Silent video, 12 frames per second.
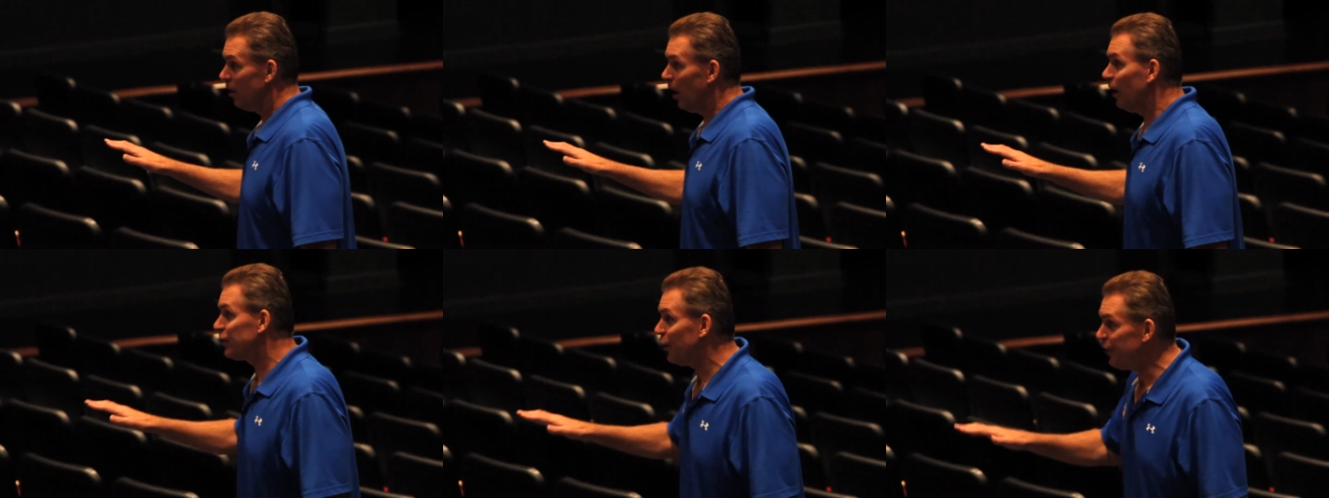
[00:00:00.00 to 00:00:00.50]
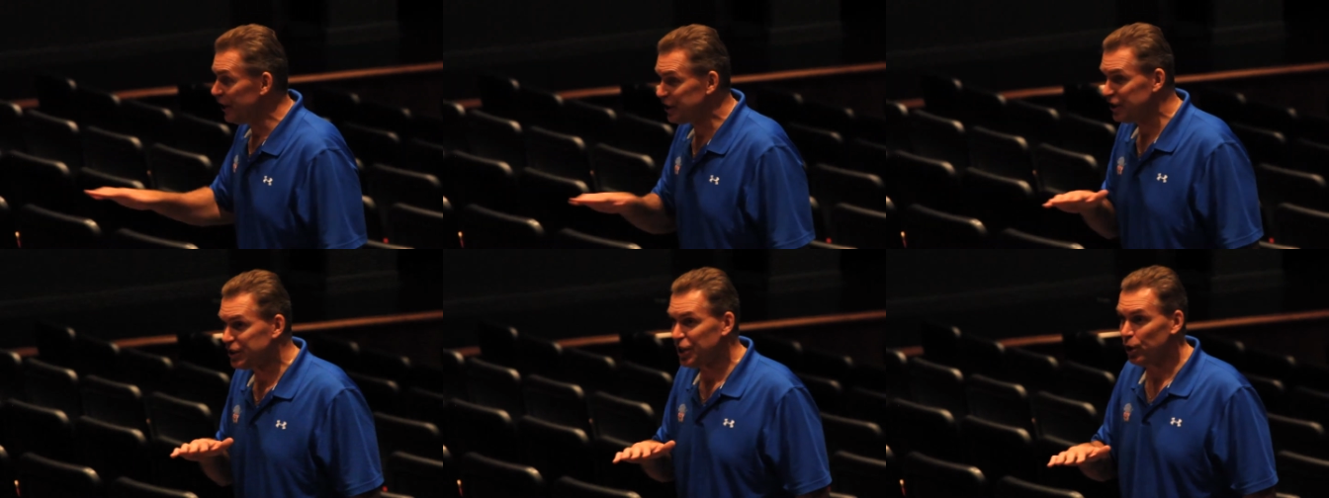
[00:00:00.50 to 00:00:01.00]
of
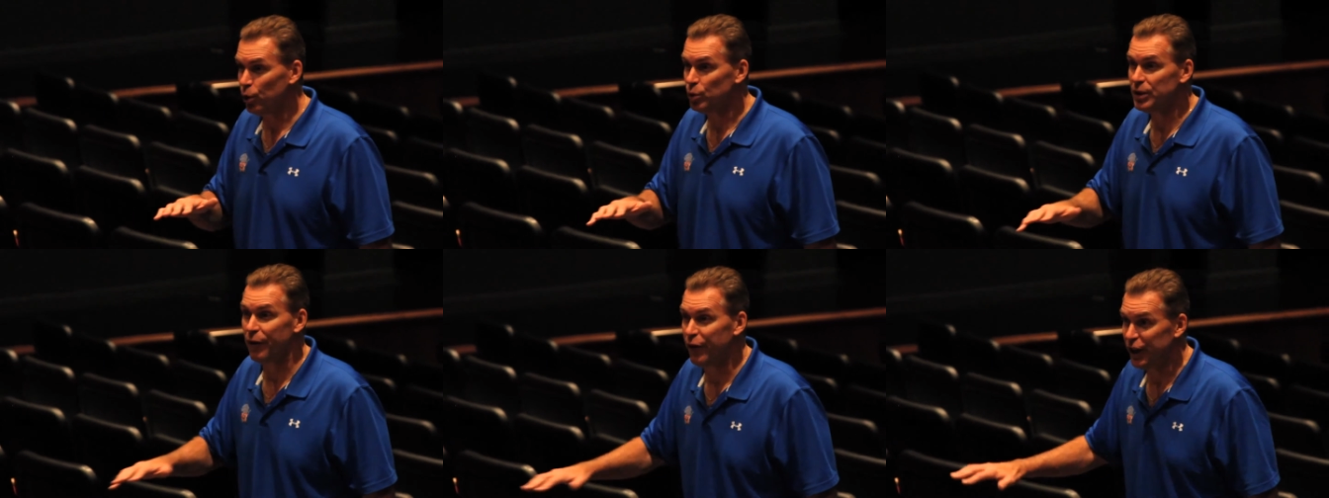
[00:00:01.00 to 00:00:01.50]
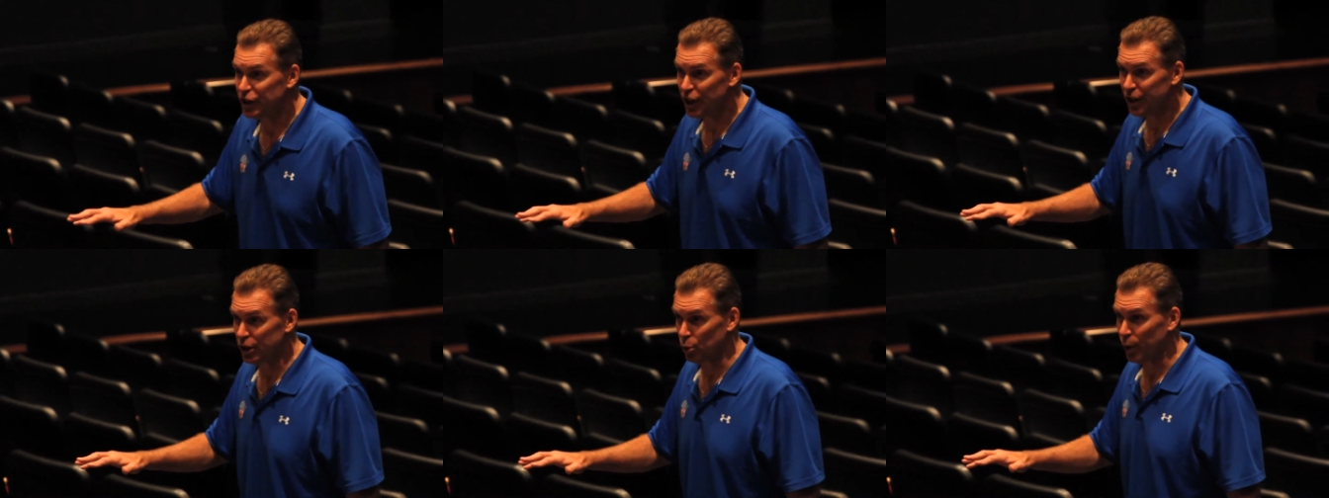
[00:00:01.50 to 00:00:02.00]
Division II,
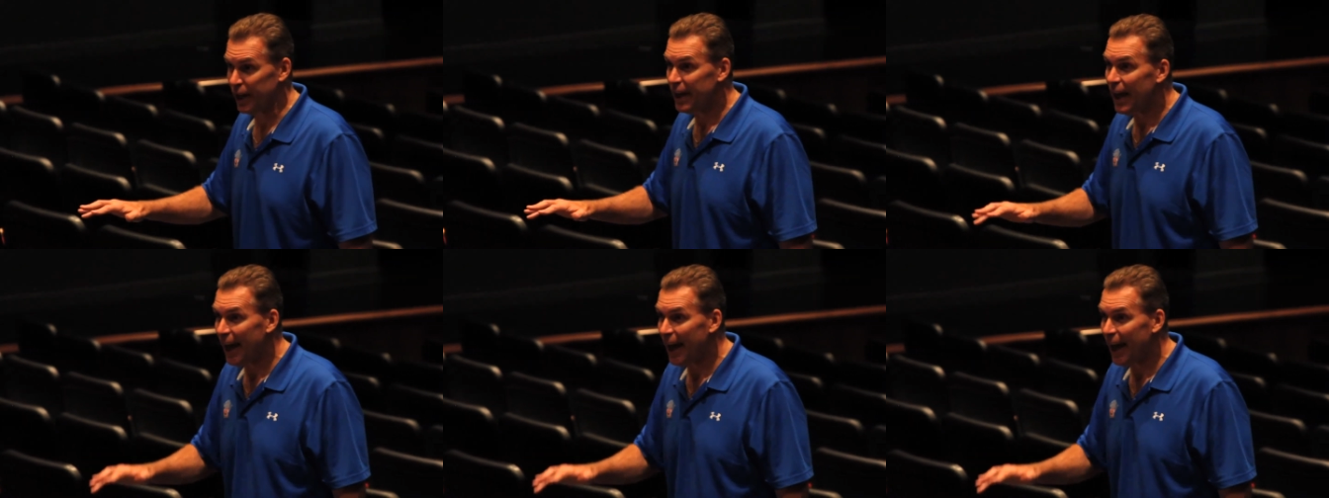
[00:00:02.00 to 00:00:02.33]
Division III,